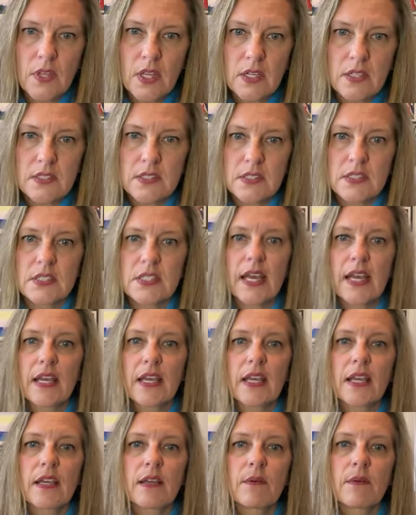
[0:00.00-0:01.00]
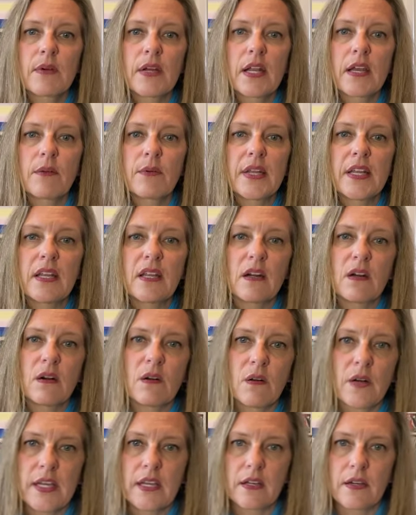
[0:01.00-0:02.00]
Snacking when I read, oh, I
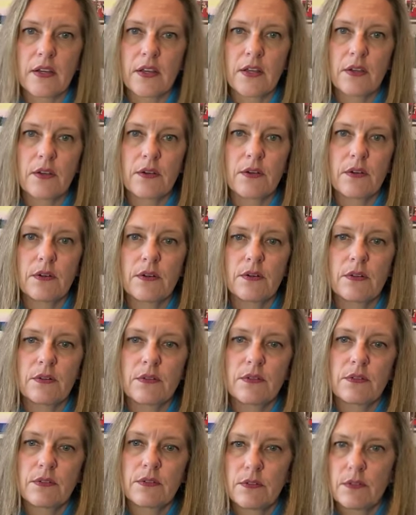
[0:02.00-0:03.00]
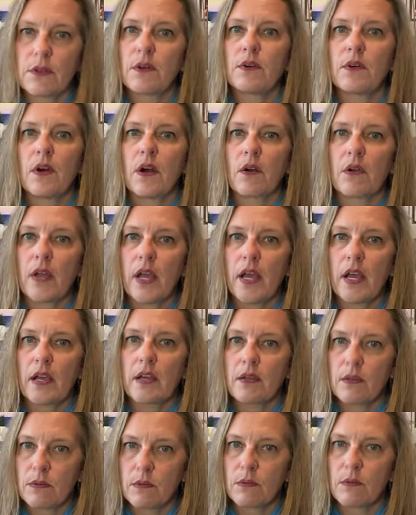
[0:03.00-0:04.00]
hear you. Okay,
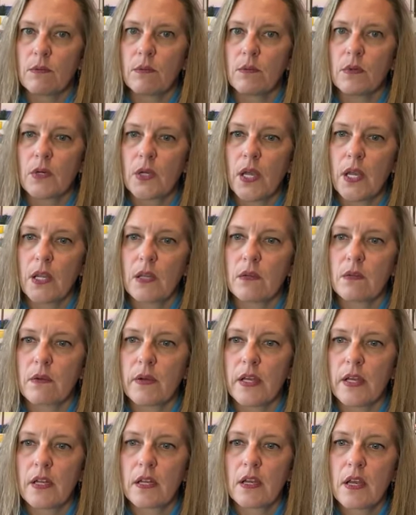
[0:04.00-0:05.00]
we'll get to it.